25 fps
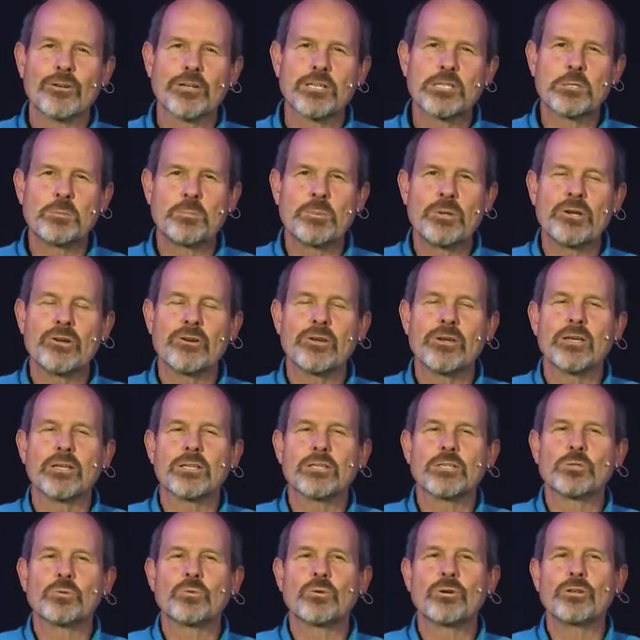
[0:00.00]

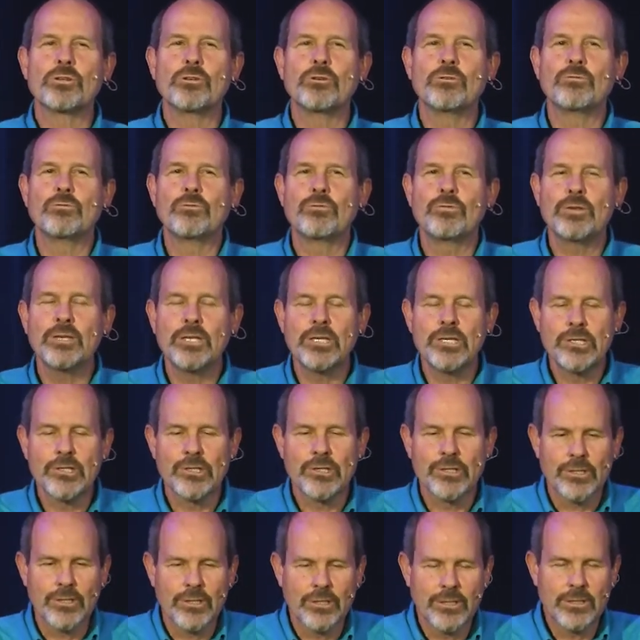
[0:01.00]
experience where you
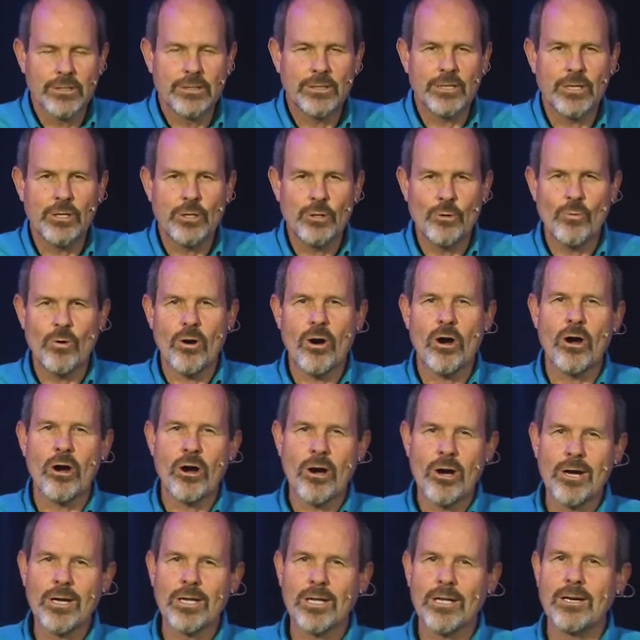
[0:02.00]
feel that you
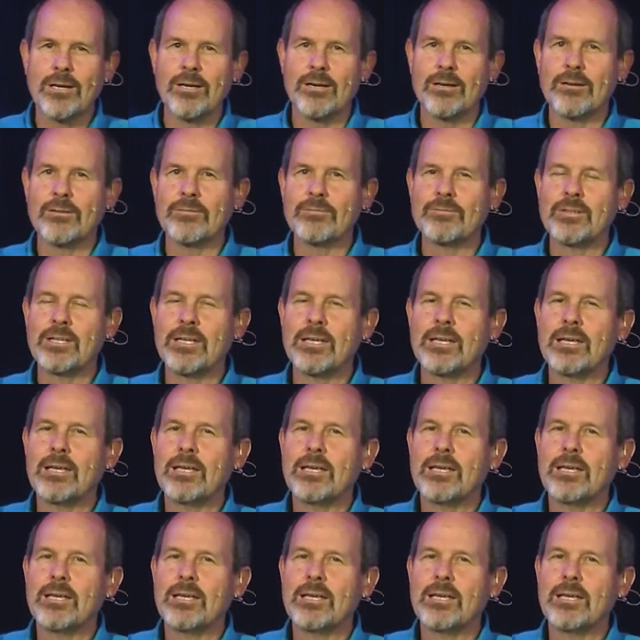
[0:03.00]
are loved,